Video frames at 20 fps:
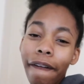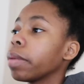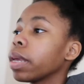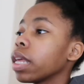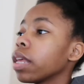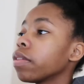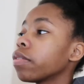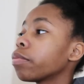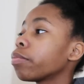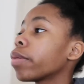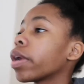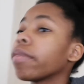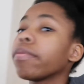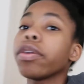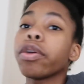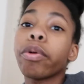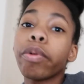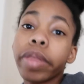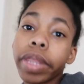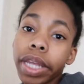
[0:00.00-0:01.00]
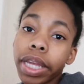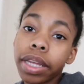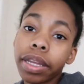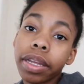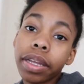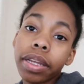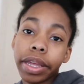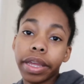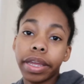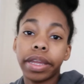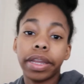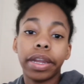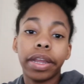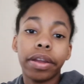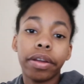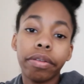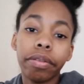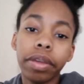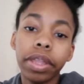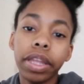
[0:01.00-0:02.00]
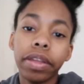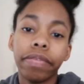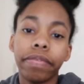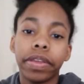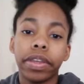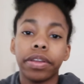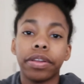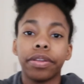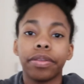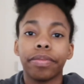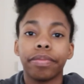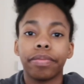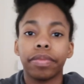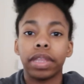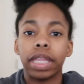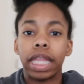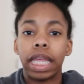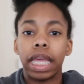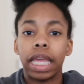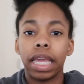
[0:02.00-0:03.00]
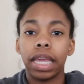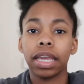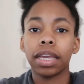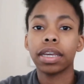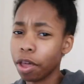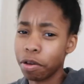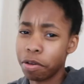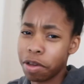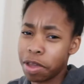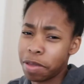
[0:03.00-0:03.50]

I'm making some ravioli and I don't really feel like